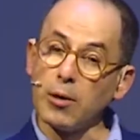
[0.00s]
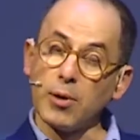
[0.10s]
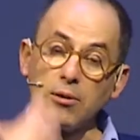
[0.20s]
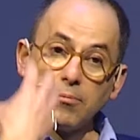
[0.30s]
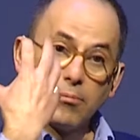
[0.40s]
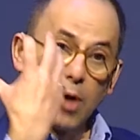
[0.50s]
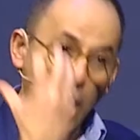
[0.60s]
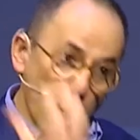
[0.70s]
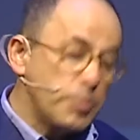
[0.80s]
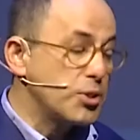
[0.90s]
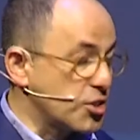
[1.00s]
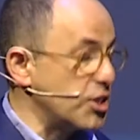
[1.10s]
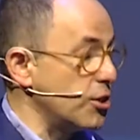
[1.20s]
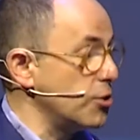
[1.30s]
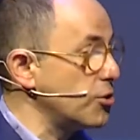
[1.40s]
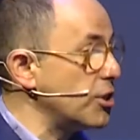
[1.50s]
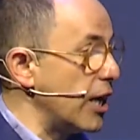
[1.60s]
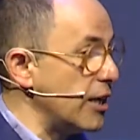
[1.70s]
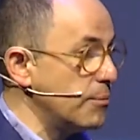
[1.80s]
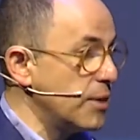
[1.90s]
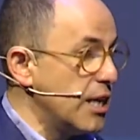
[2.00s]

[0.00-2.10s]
we will hope to see here today